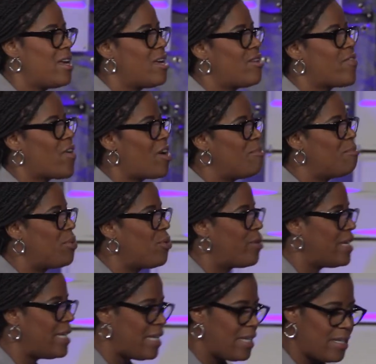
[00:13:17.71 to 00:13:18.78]
if our
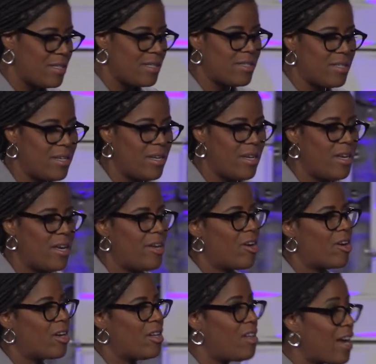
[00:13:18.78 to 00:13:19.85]
employees and
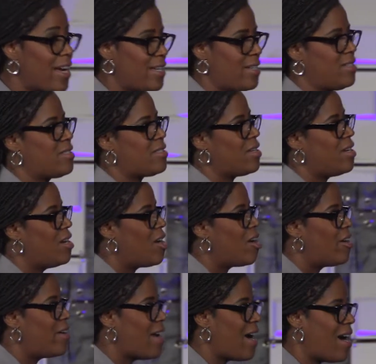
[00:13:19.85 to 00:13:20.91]
our clients
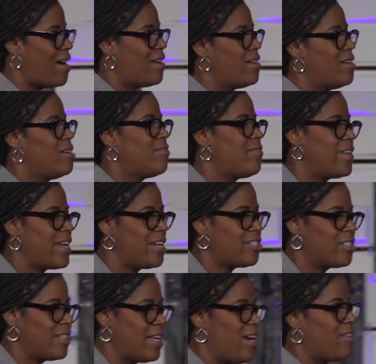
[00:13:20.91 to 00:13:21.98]
are not
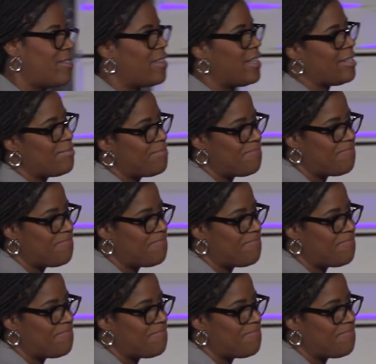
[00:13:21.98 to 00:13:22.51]
financially healthy.